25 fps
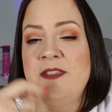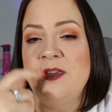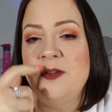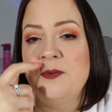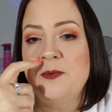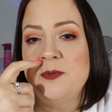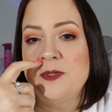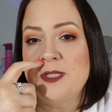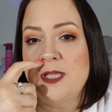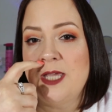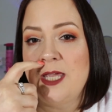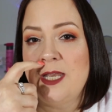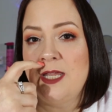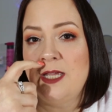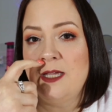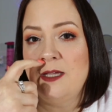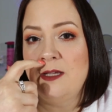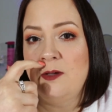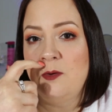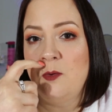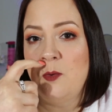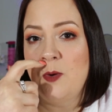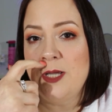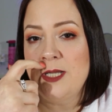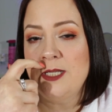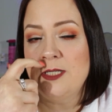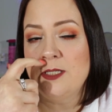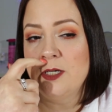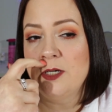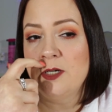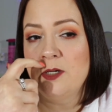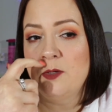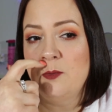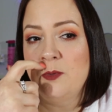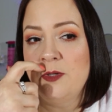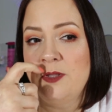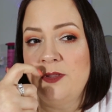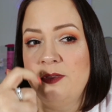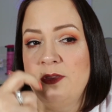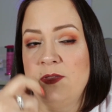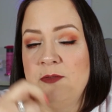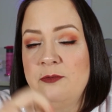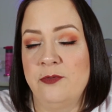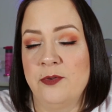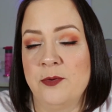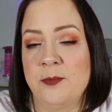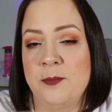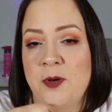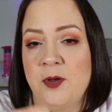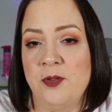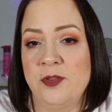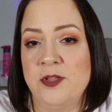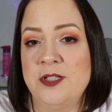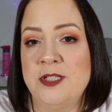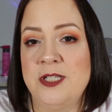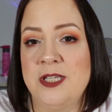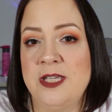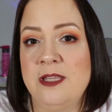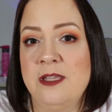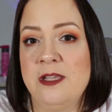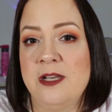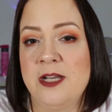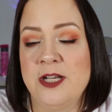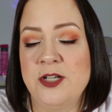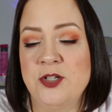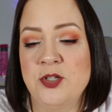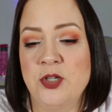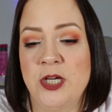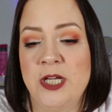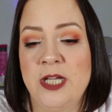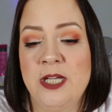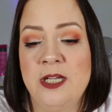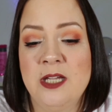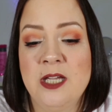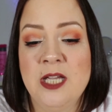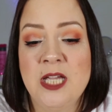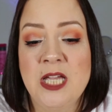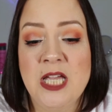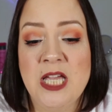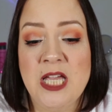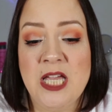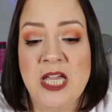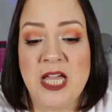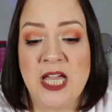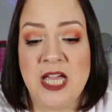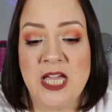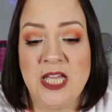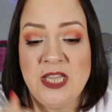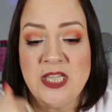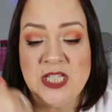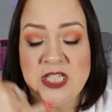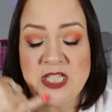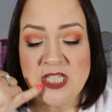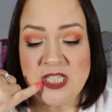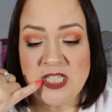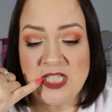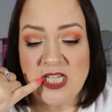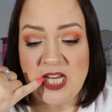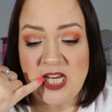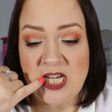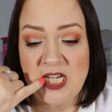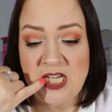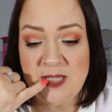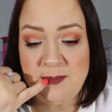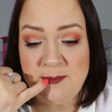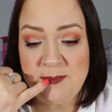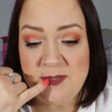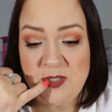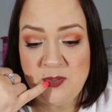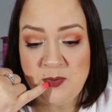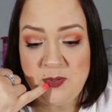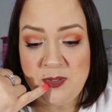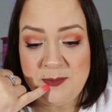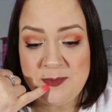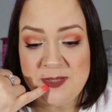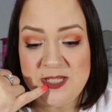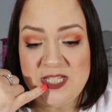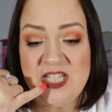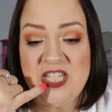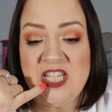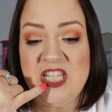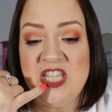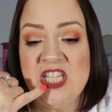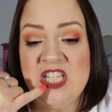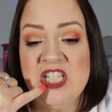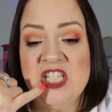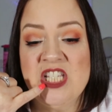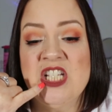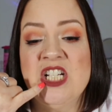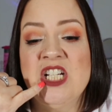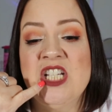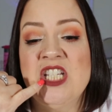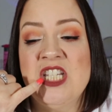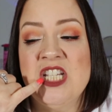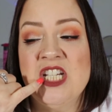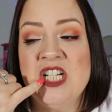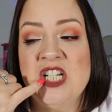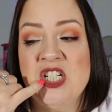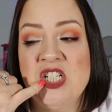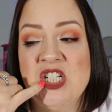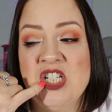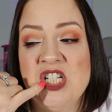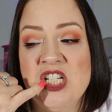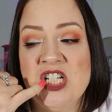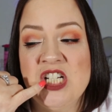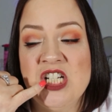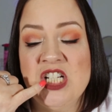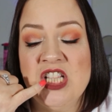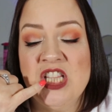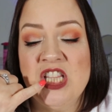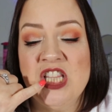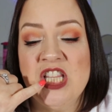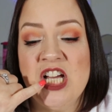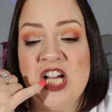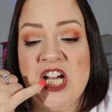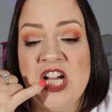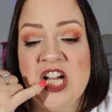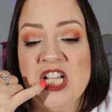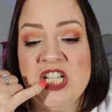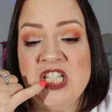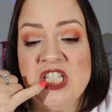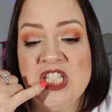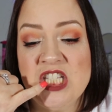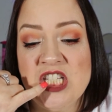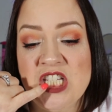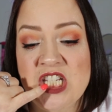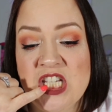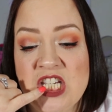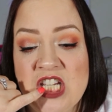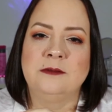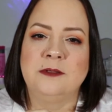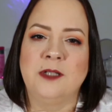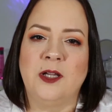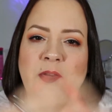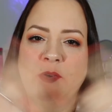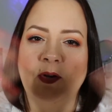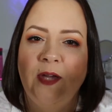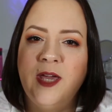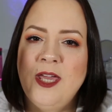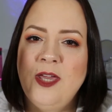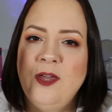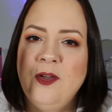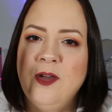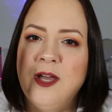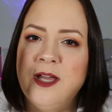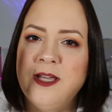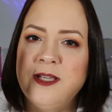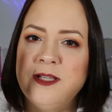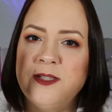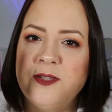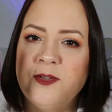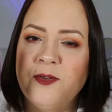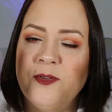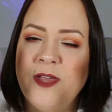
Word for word: It was getting quite dark from all the tea that I drank, and the staining between my teeth has gone down a lot. Okay you guys, so